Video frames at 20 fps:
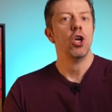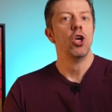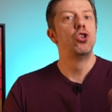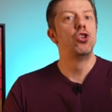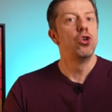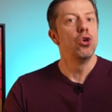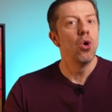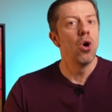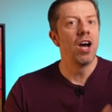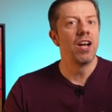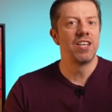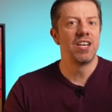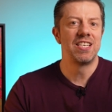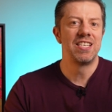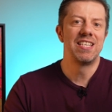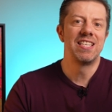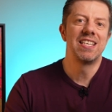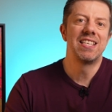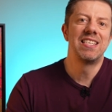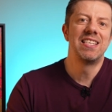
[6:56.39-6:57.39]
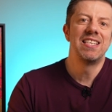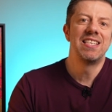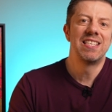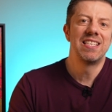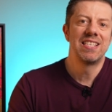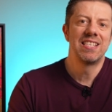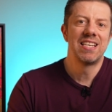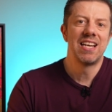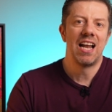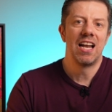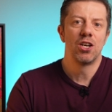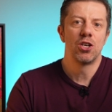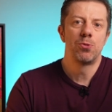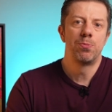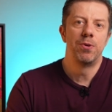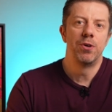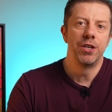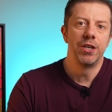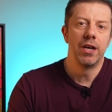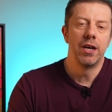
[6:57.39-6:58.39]
$266
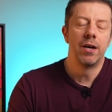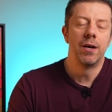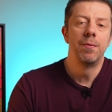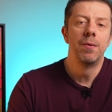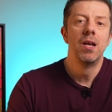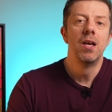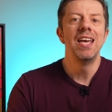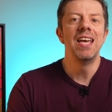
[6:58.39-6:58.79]
per year